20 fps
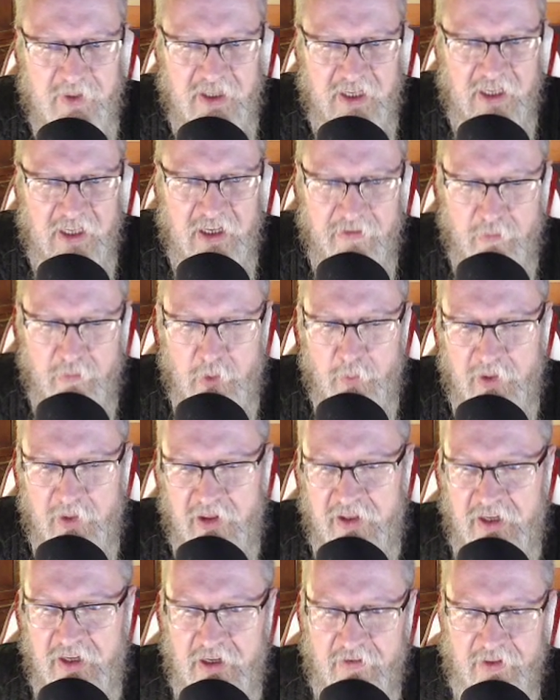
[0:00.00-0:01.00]
even when we
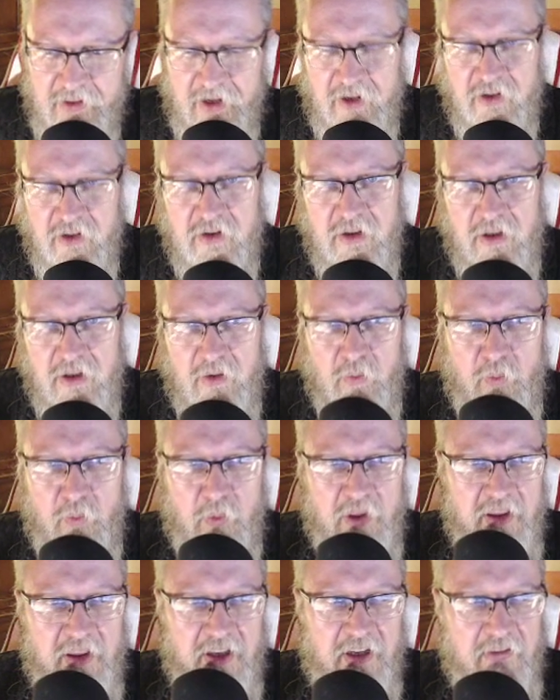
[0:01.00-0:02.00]
think of those
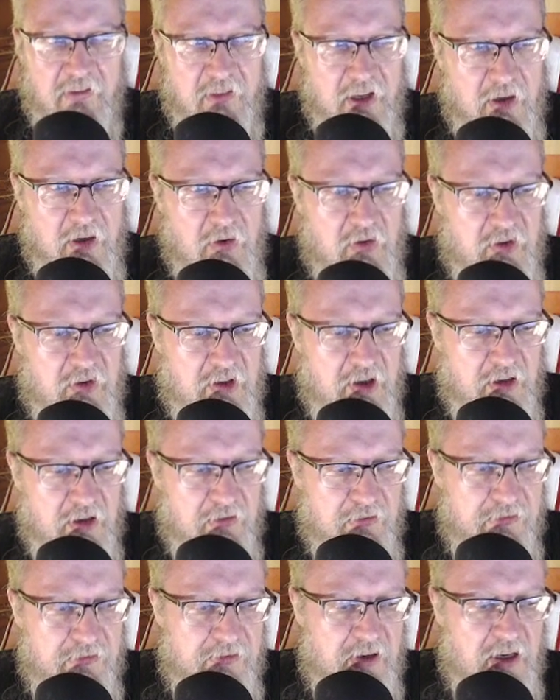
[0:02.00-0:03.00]
kind
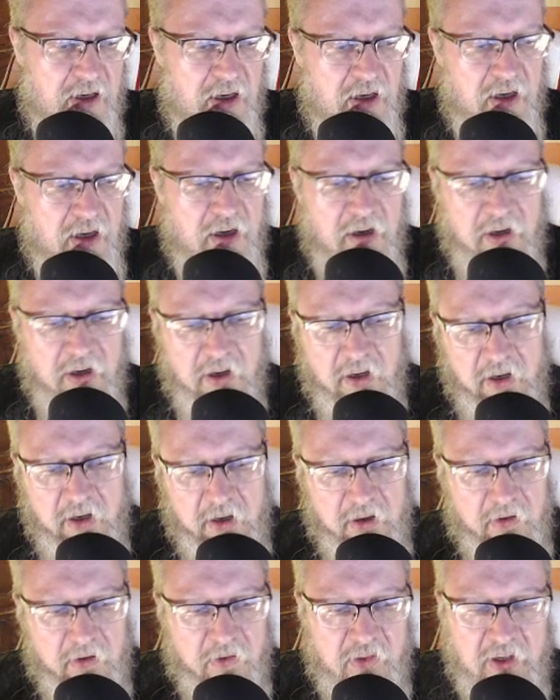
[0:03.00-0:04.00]
of
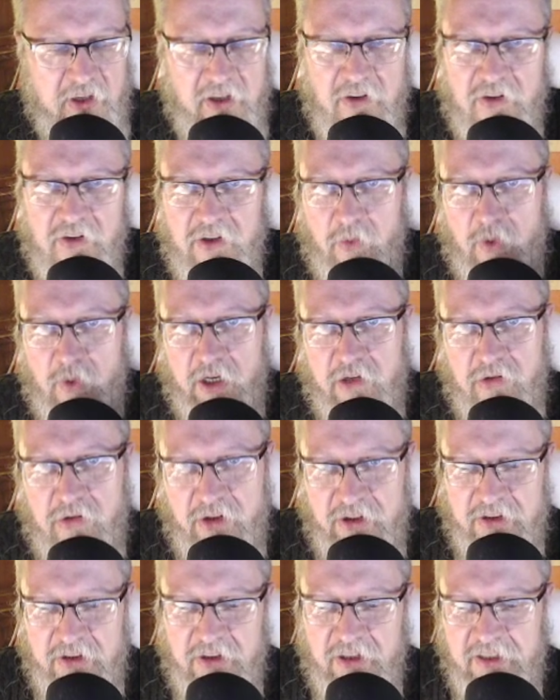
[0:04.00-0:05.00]
things that we're
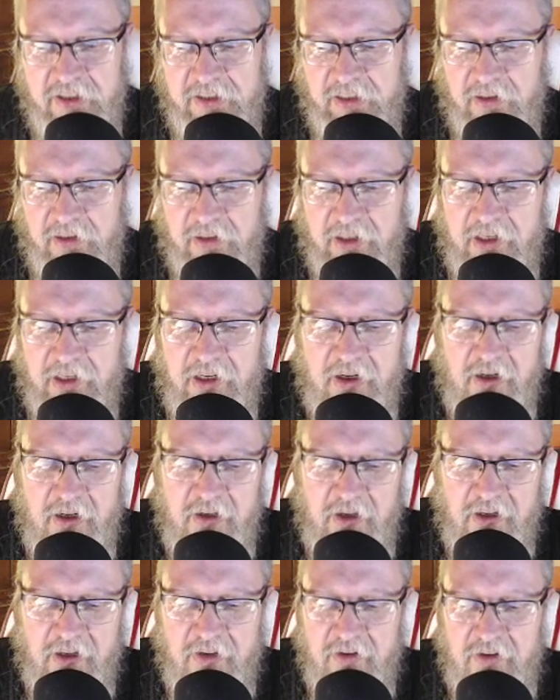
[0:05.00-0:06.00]
criticizing there
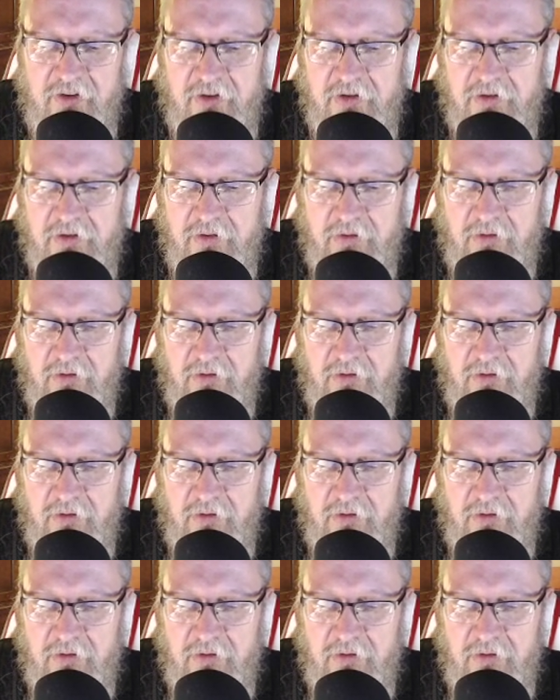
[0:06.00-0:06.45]
as